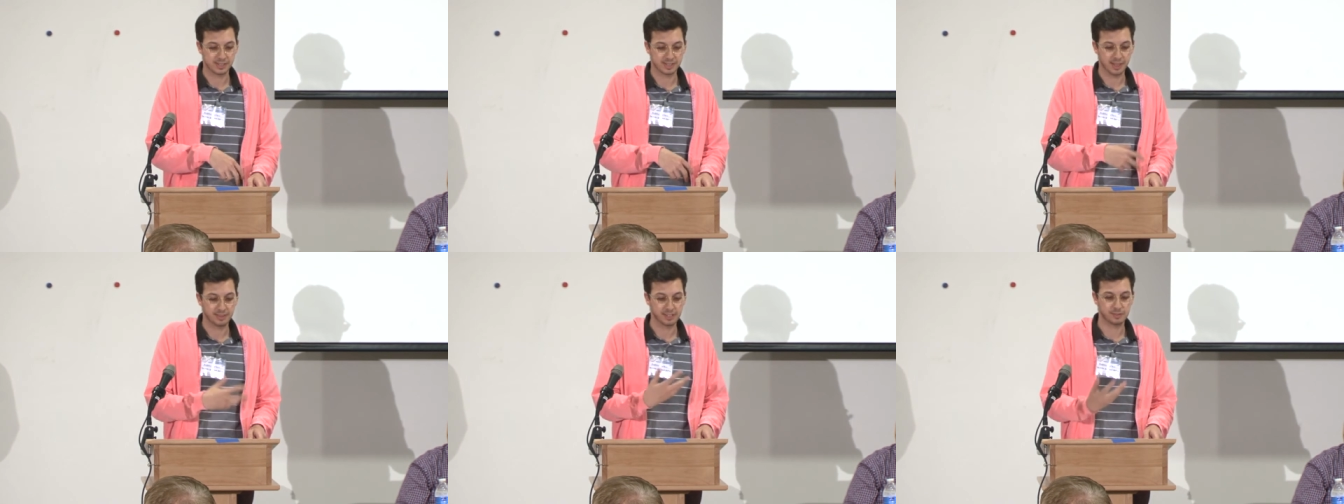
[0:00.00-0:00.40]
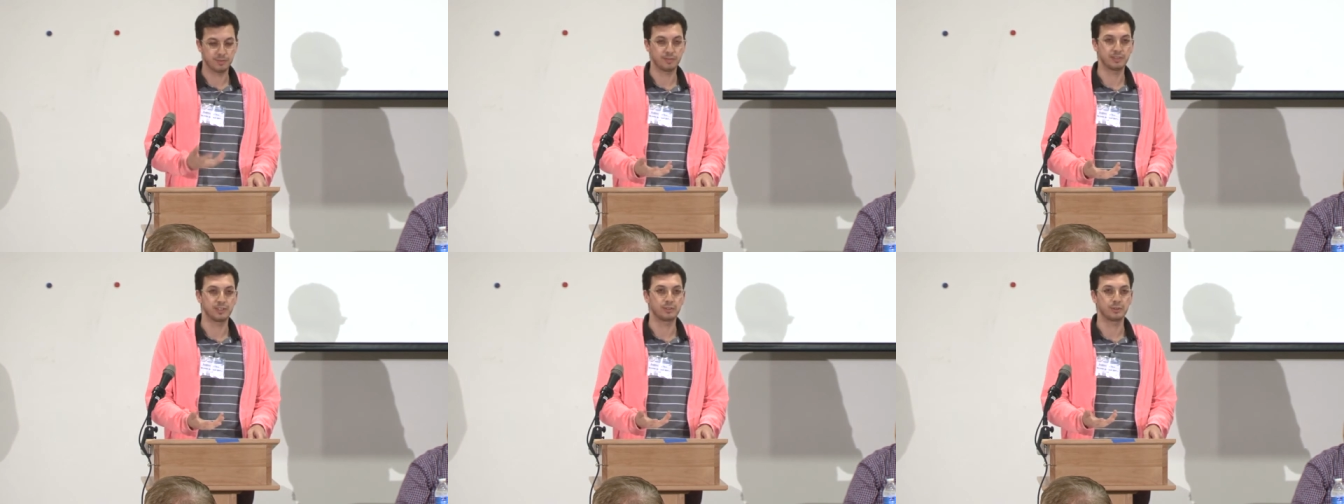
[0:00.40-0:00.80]
then this
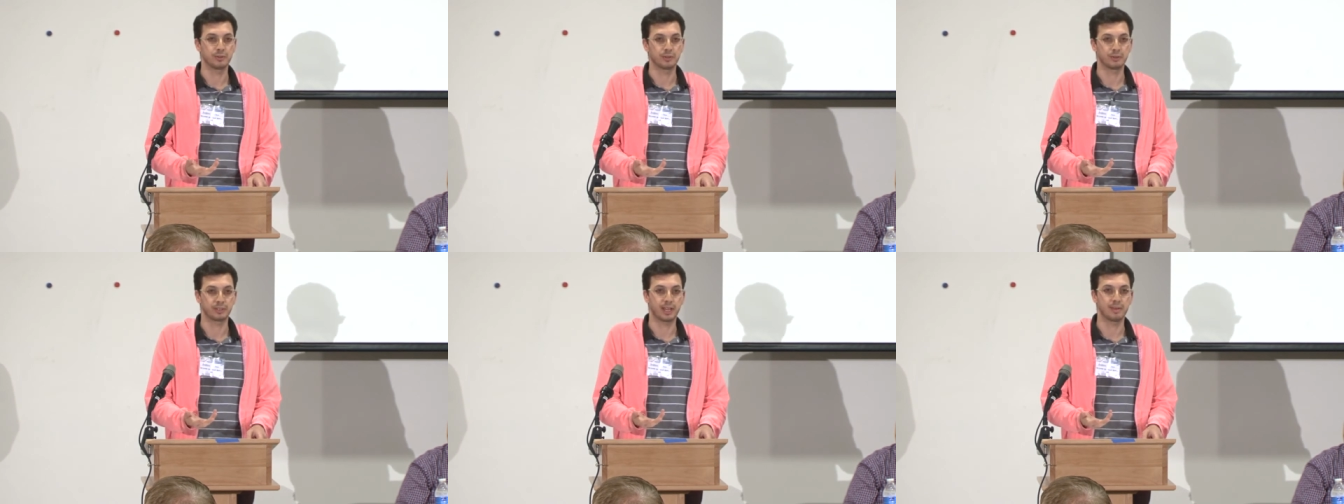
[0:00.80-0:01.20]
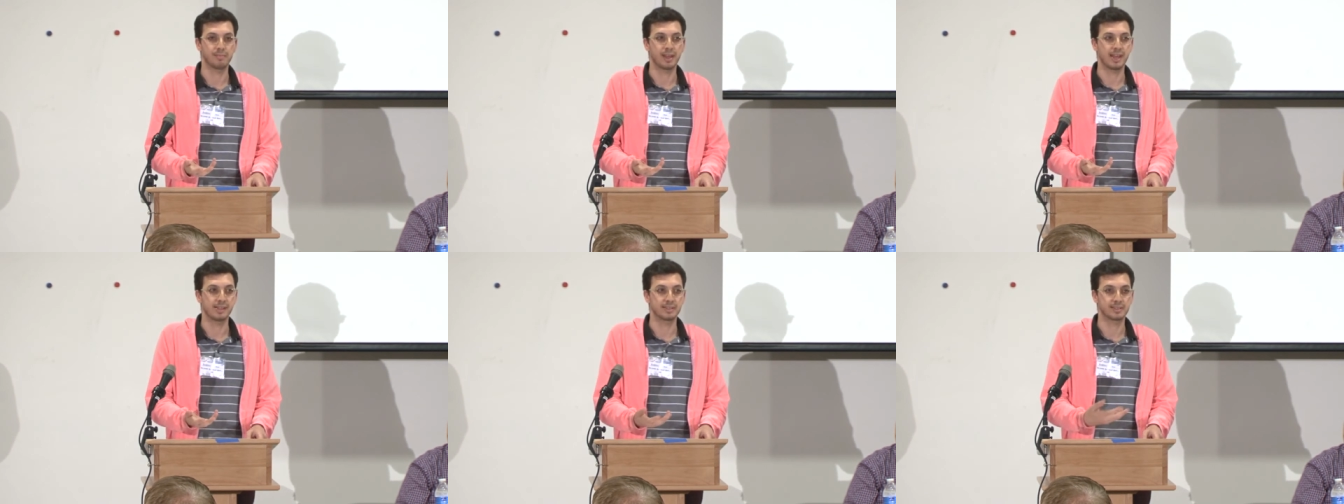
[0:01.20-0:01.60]
52-year-old gay
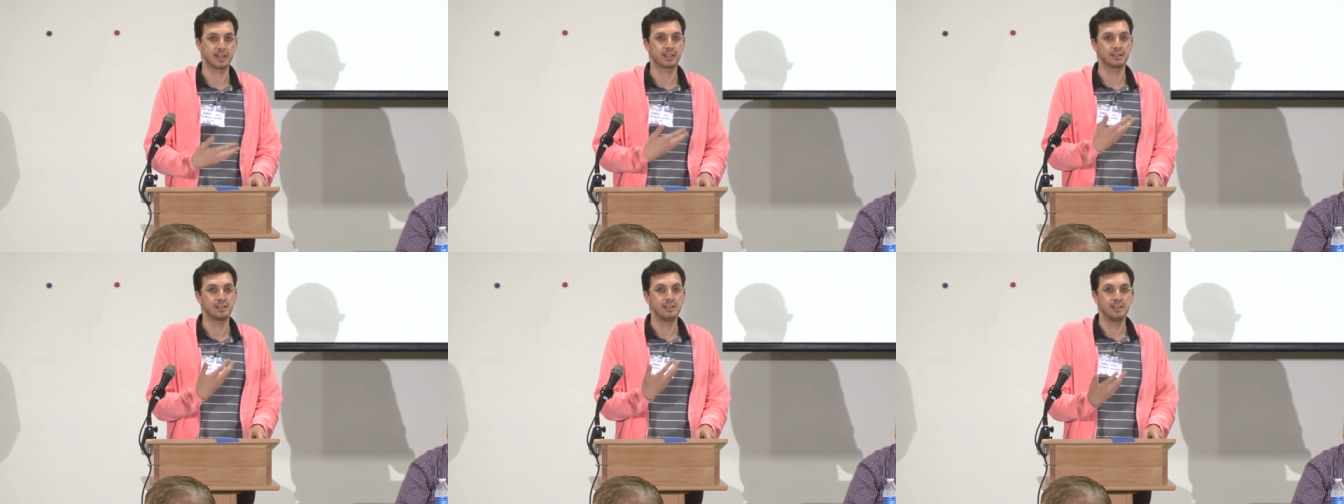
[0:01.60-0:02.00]
man's like